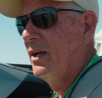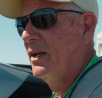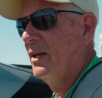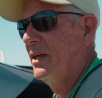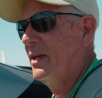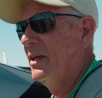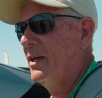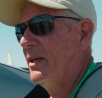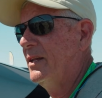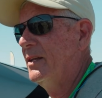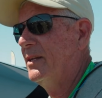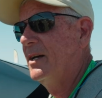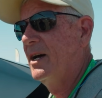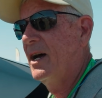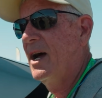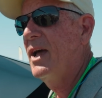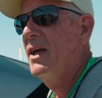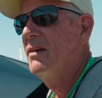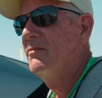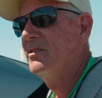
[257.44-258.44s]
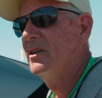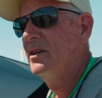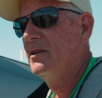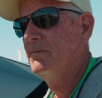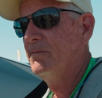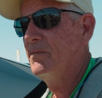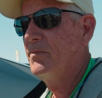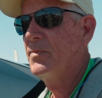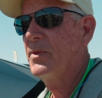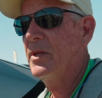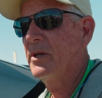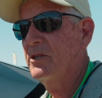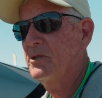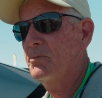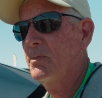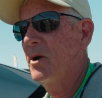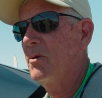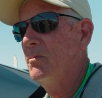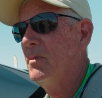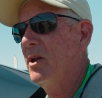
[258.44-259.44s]
and I have an
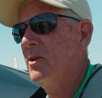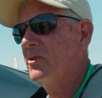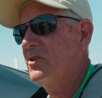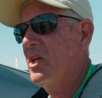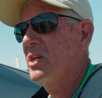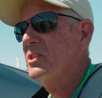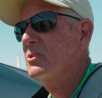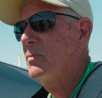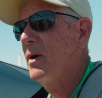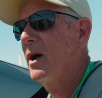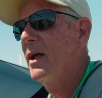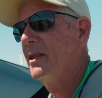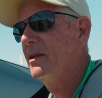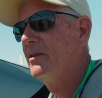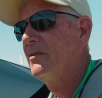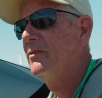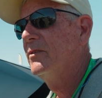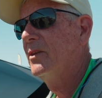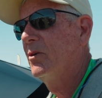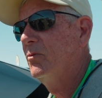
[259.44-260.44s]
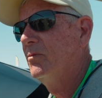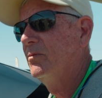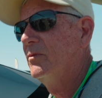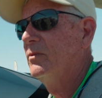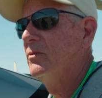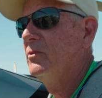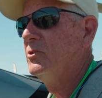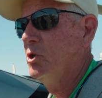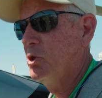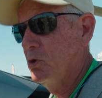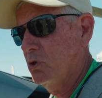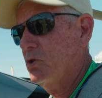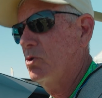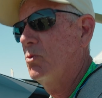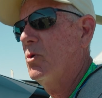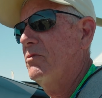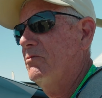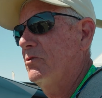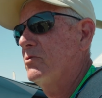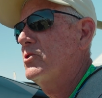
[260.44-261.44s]
experimental test pilot that used to
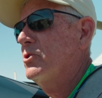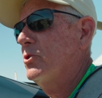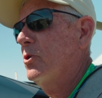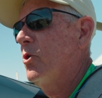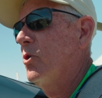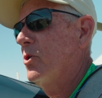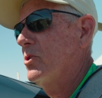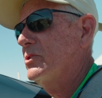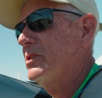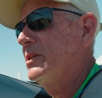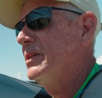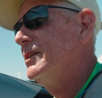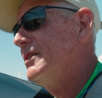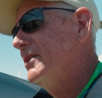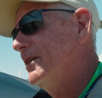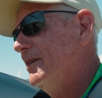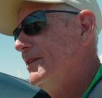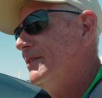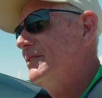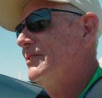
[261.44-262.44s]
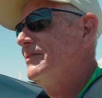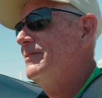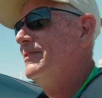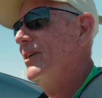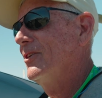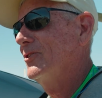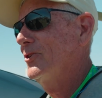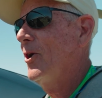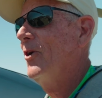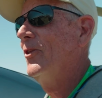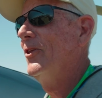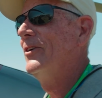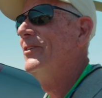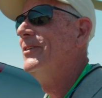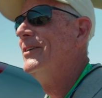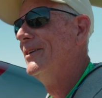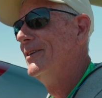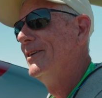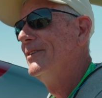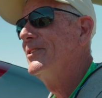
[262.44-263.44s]
work for Sikorsky. He does all the
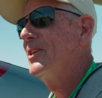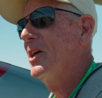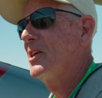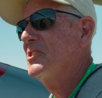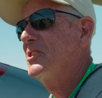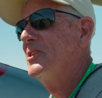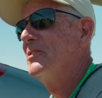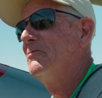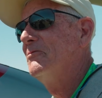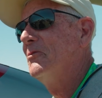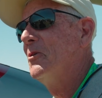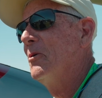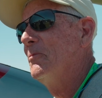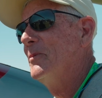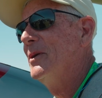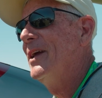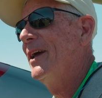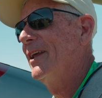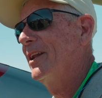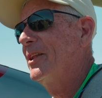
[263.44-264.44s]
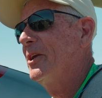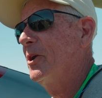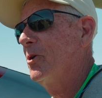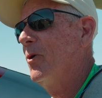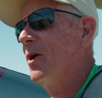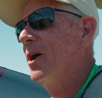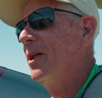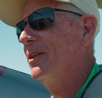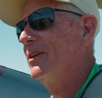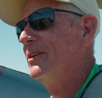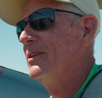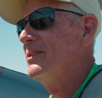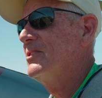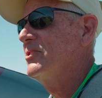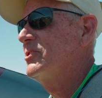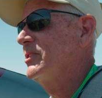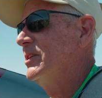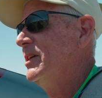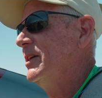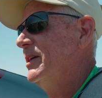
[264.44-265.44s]
testing for me, handling
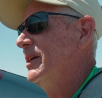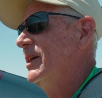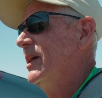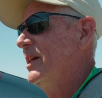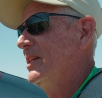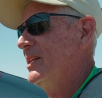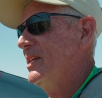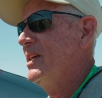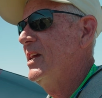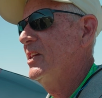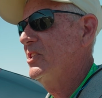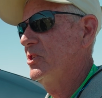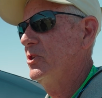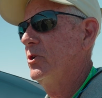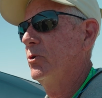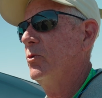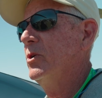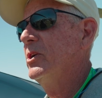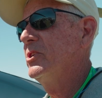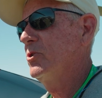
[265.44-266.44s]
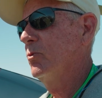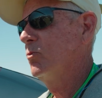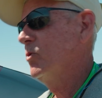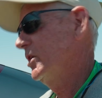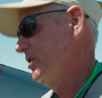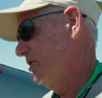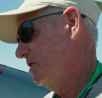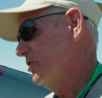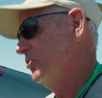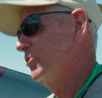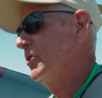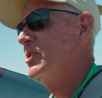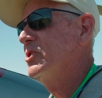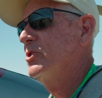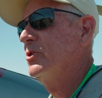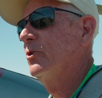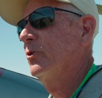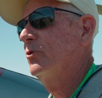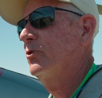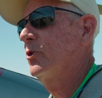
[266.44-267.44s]
qualities, and he has one of the
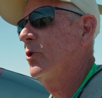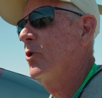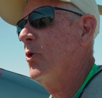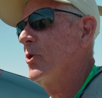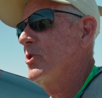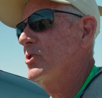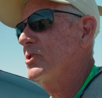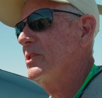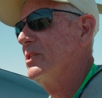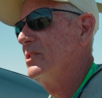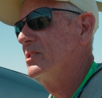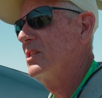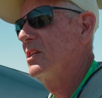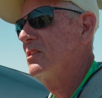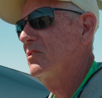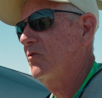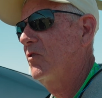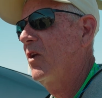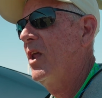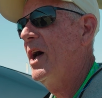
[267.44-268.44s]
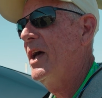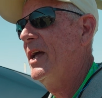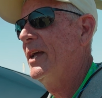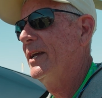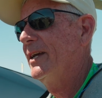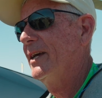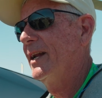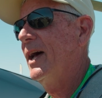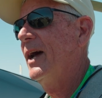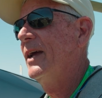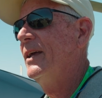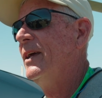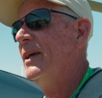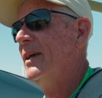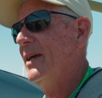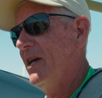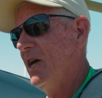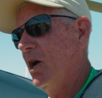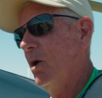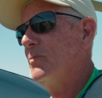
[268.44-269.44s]
original Sikorskys that's flying, and I
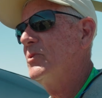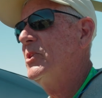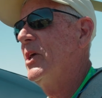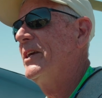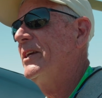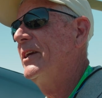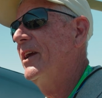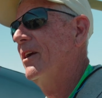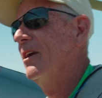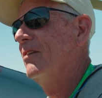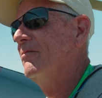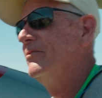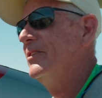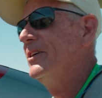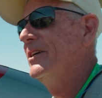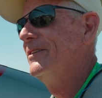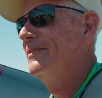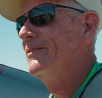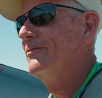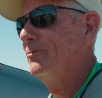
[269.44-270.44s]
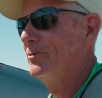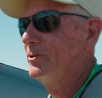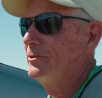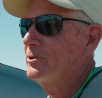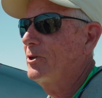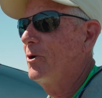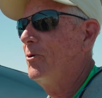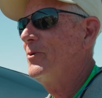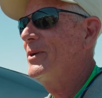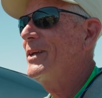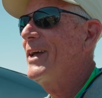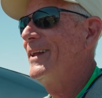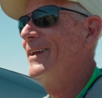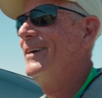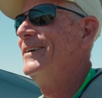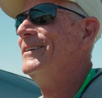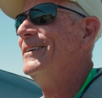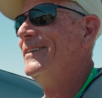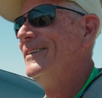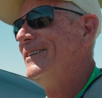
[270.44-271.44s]
help take care of it. So we kind
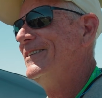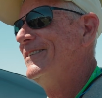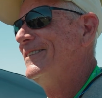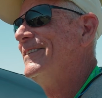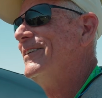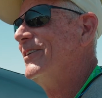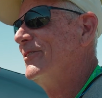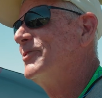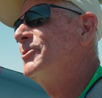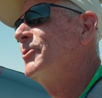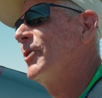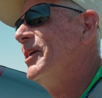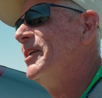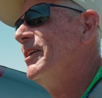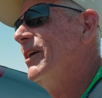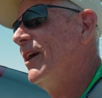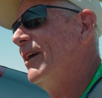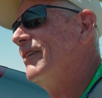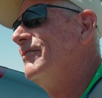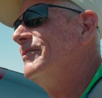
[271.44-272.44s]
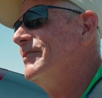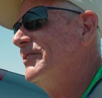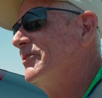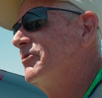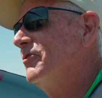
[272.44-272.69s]
of trade off. It's